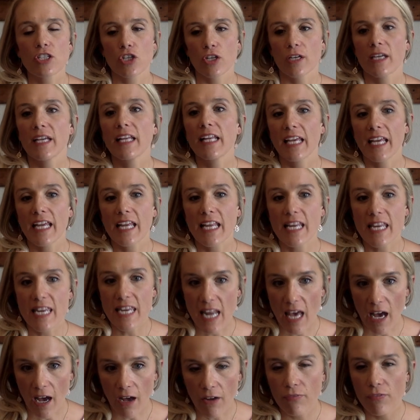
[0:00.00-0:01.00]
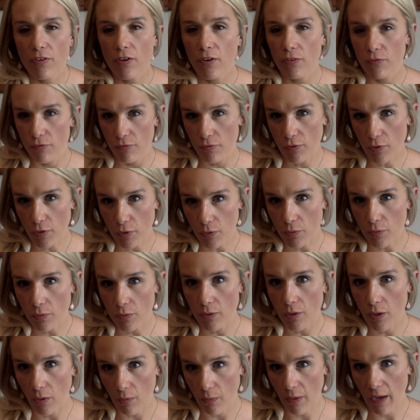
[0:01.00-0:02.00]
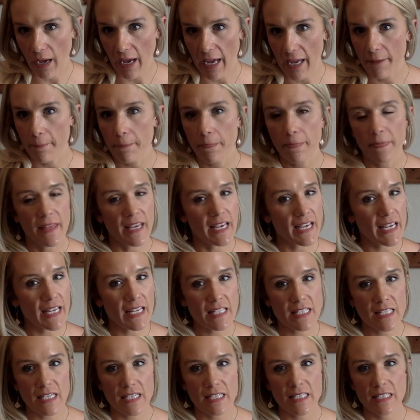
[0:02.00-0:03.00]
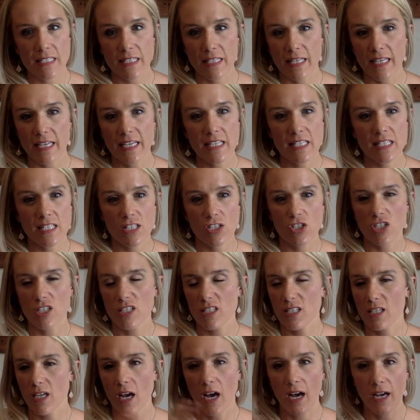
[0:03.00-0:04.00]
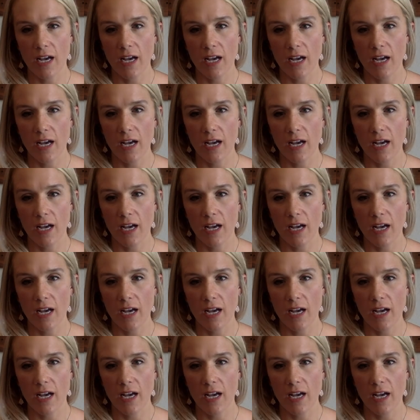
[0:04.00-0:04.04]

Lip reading: getting enough food, okay? These just